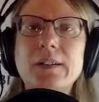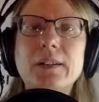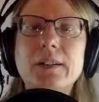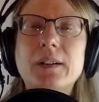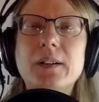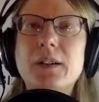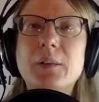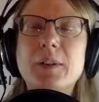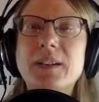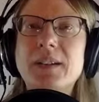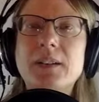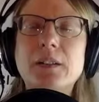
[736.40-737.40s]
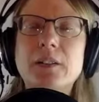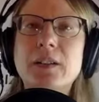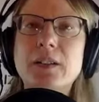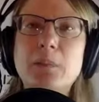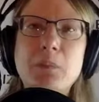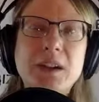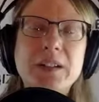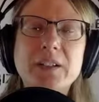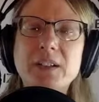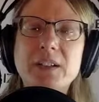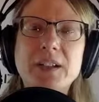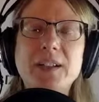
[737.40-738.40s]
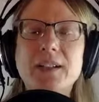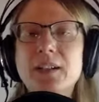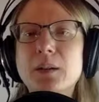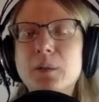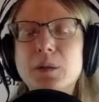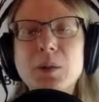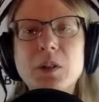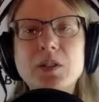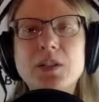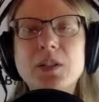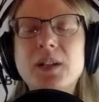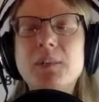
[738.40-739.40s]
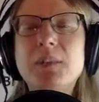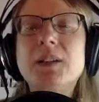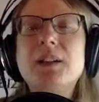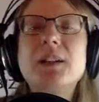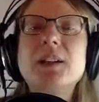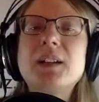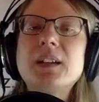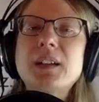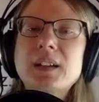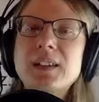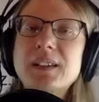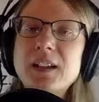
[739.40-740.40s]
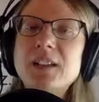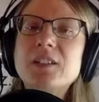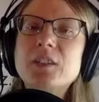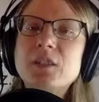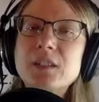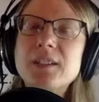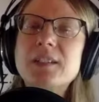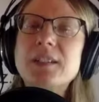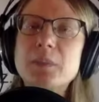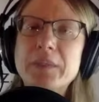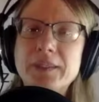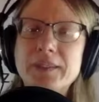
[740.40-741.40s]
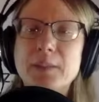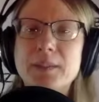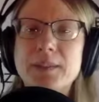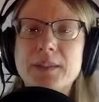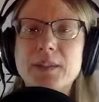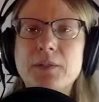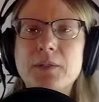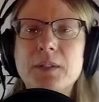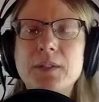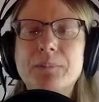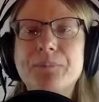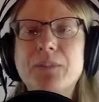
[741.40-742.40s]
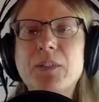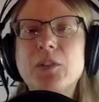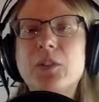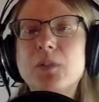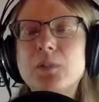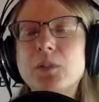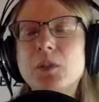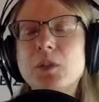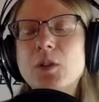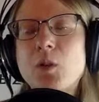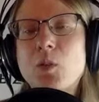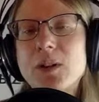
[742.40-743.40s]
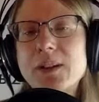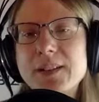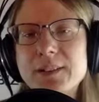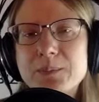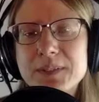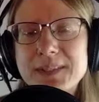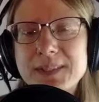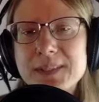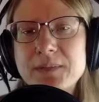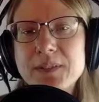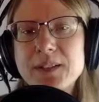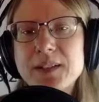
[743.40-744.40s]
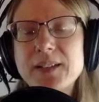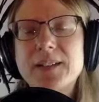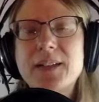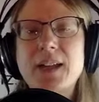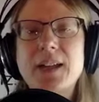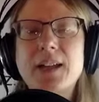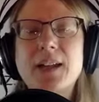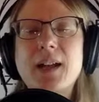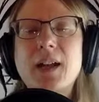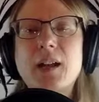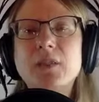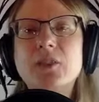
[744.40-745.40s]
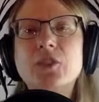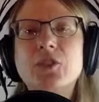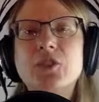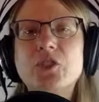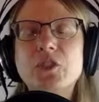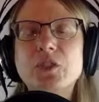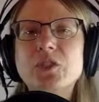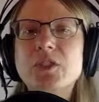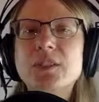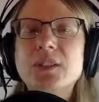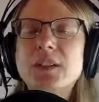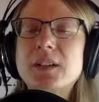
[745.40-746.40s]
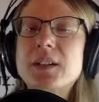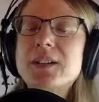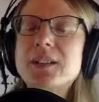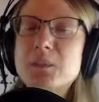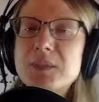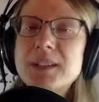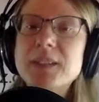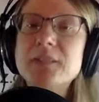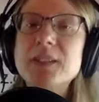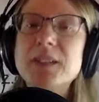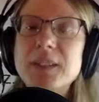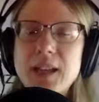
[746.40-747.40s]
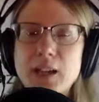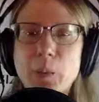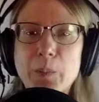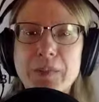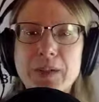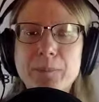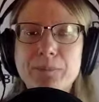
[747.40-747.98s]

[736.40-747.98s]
I need to learn how to budget. I need to get a promotion. I mean, they're doing something specific. So what are they specifically saying, and how does your solution specifically help them?